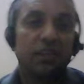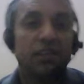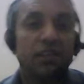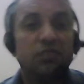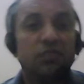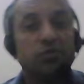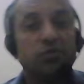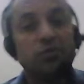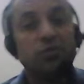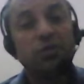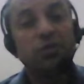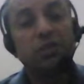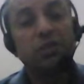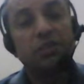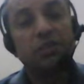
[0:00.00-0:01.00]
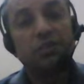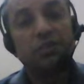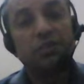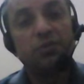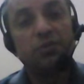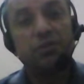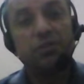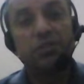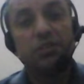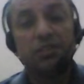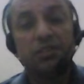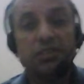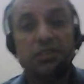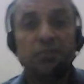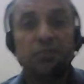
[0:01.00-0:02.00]
So this
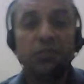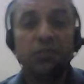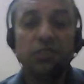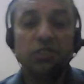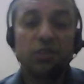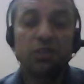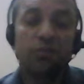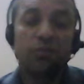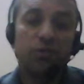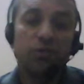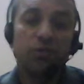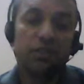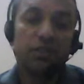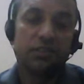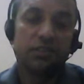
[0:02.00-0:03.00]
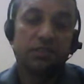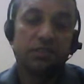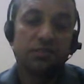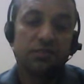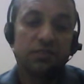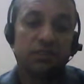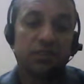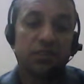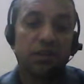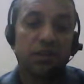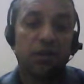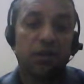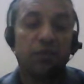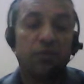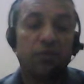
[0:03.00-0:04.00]
is a major component
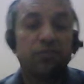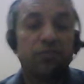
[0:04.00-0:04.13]
of